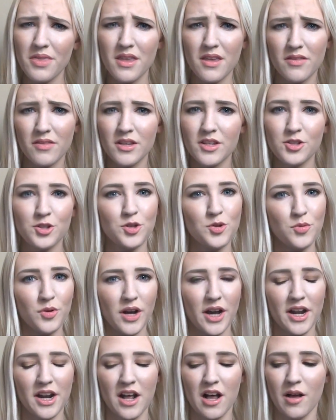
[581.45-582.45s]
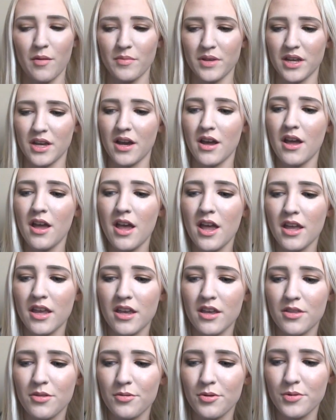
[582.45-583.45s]
these two will kind of help me
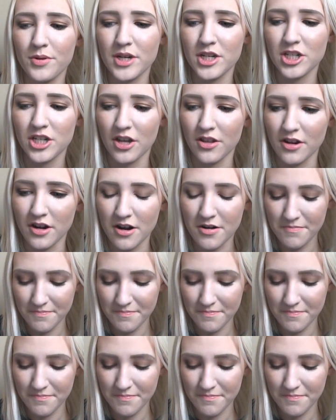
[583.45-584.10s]
get through each other.